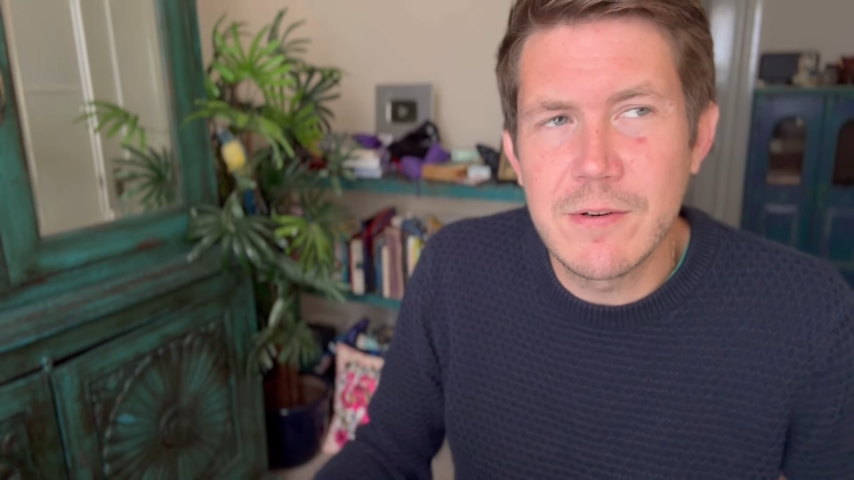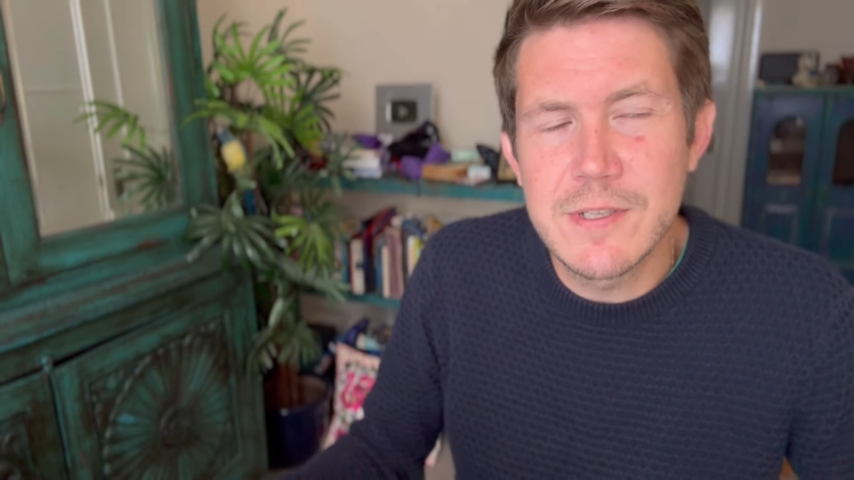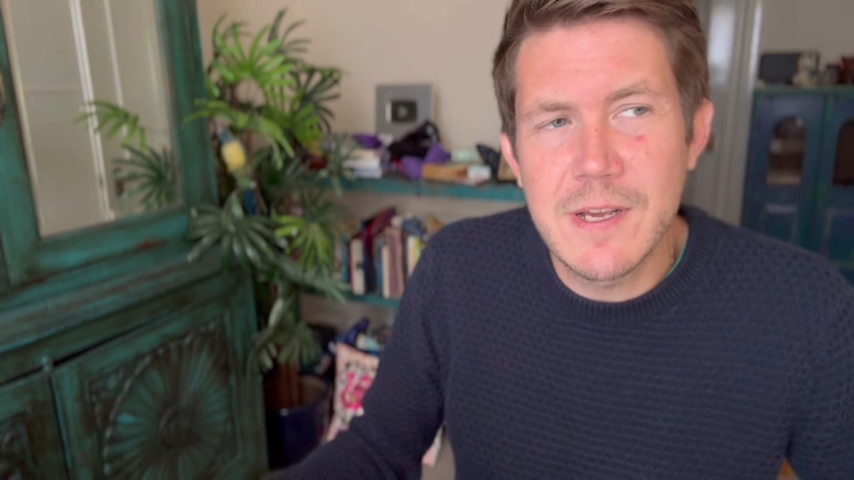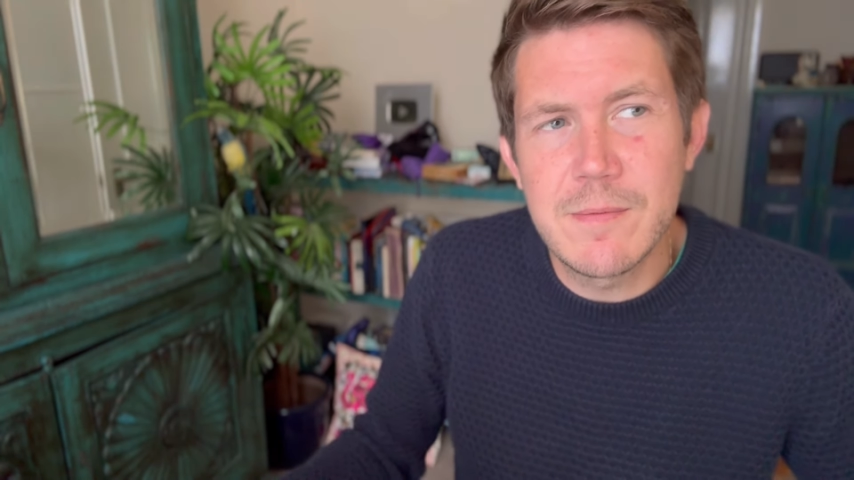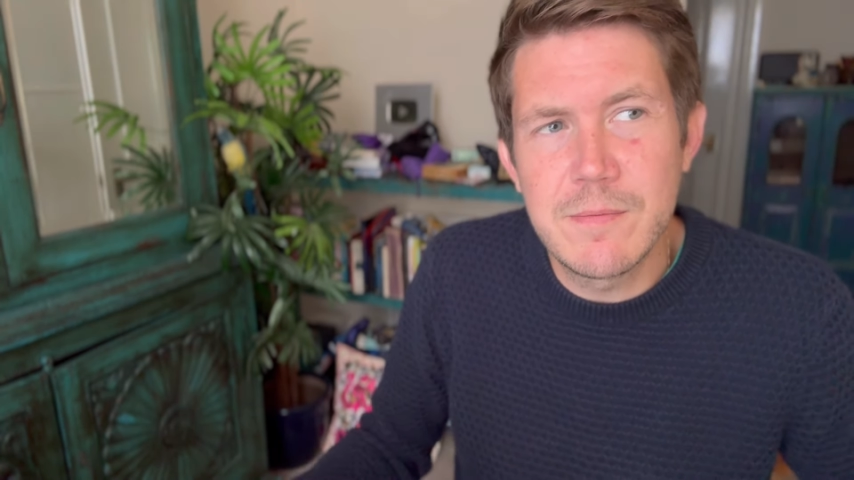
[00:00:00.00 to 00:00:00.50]

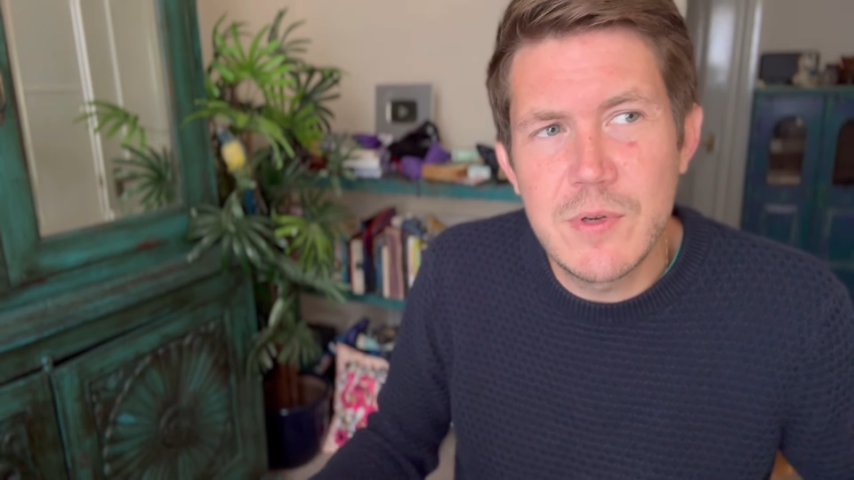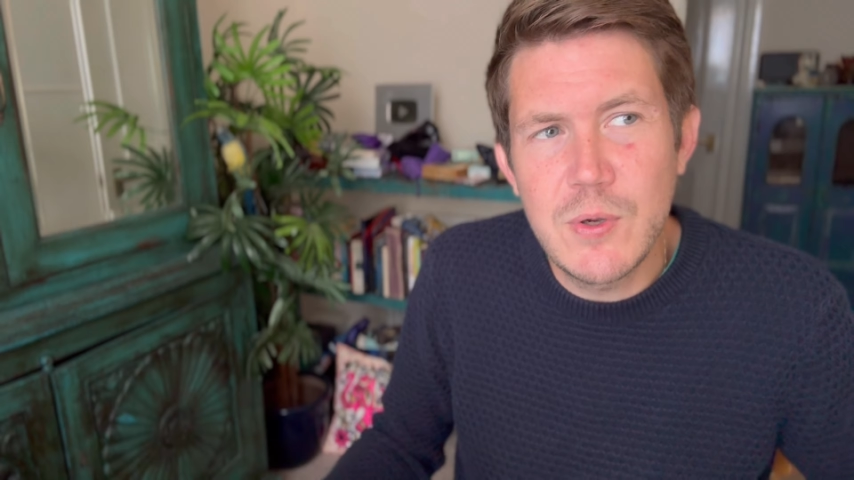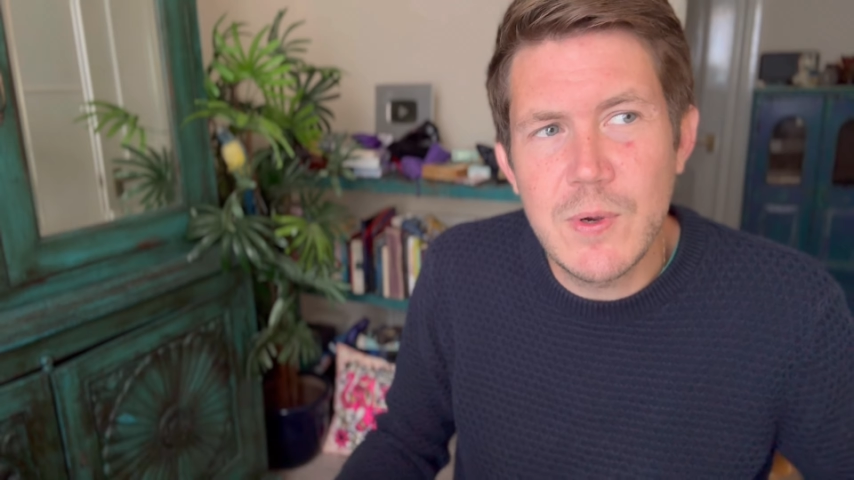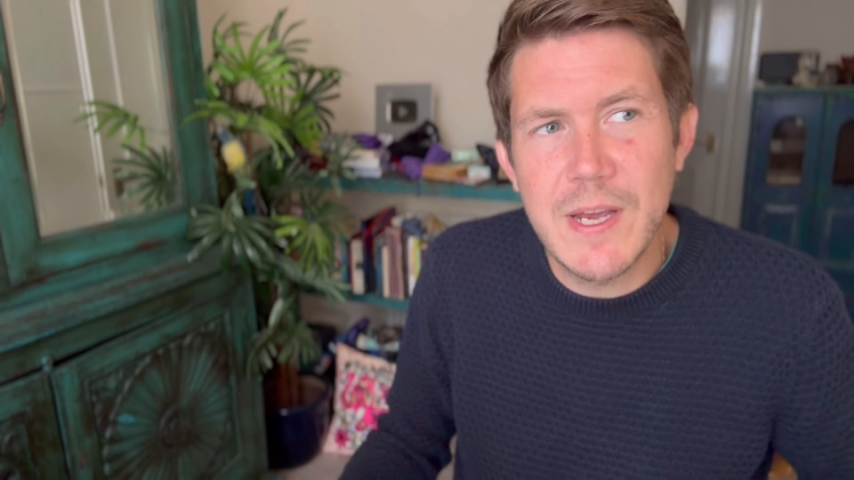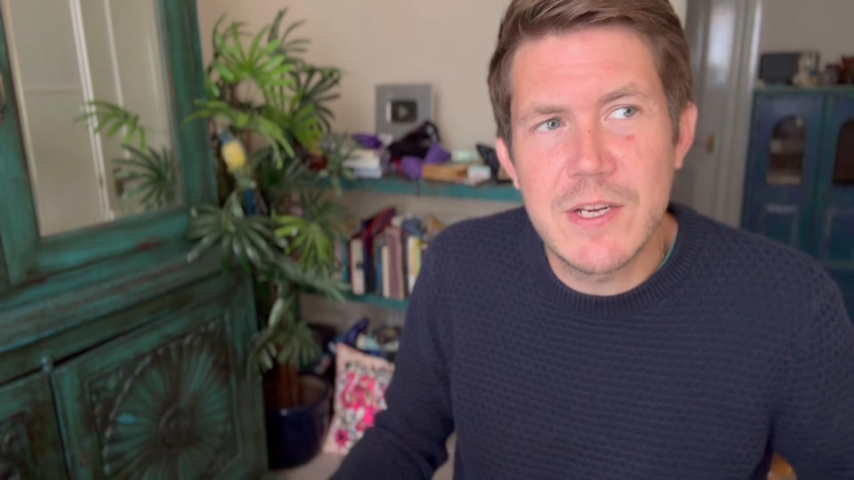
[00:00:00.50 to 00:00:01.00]
Some
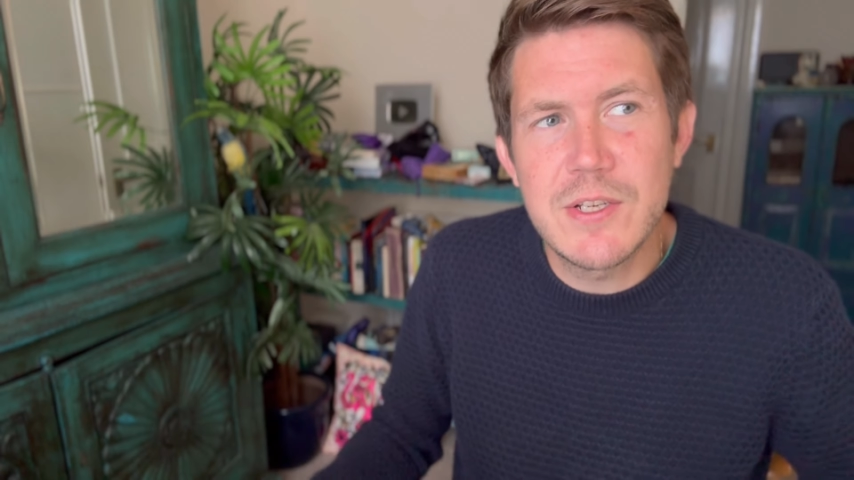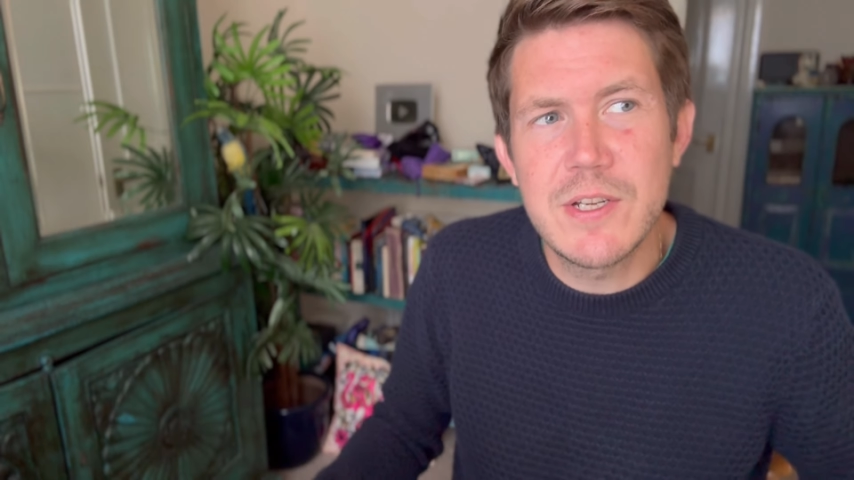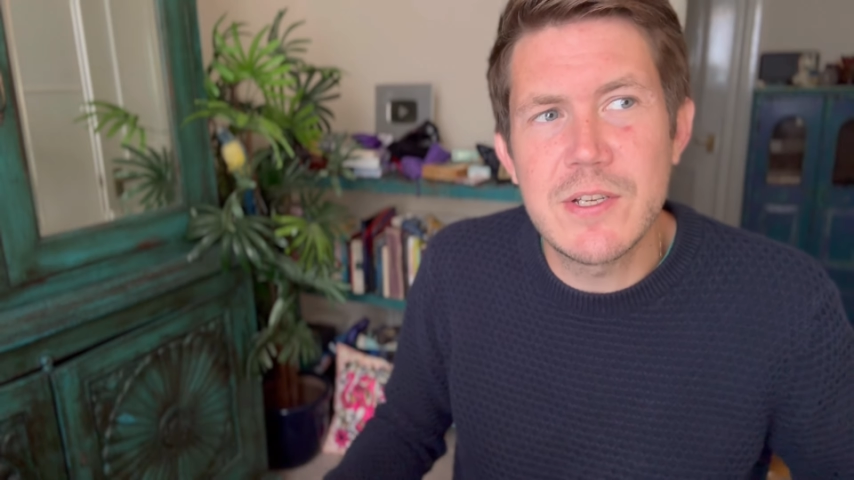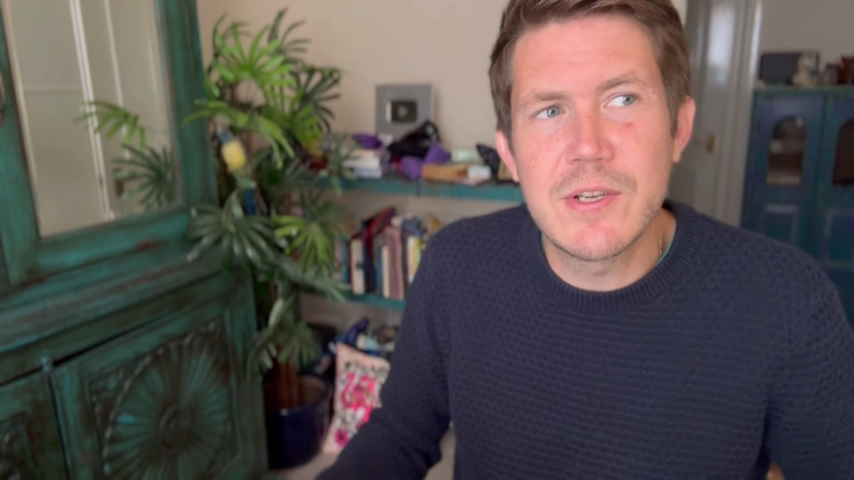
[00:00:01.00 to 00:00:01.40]
new energy is